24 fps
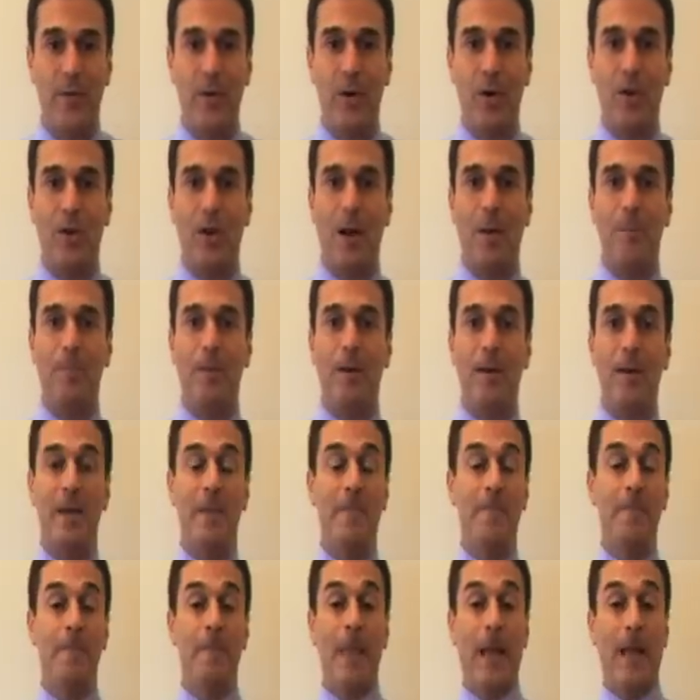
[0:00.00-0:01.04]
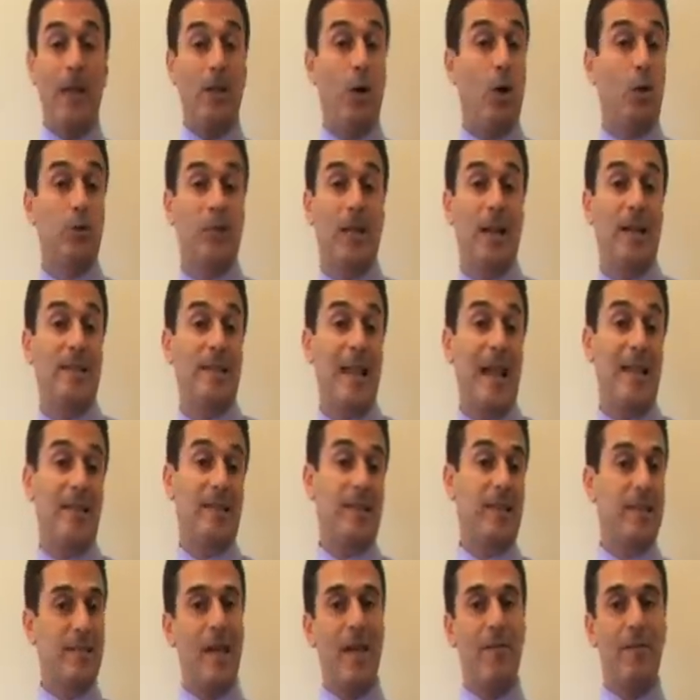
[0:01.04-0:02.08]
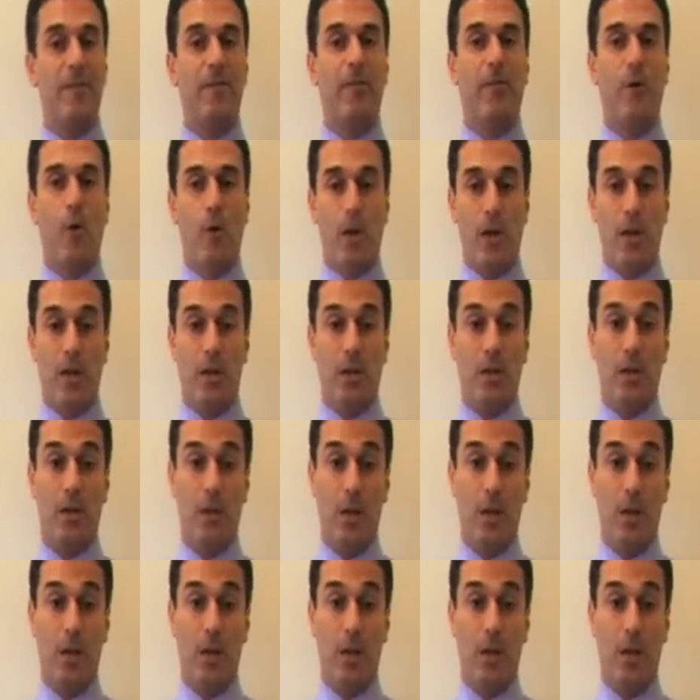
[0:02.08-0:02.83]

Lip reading: for your company, and the hotel is asking $740.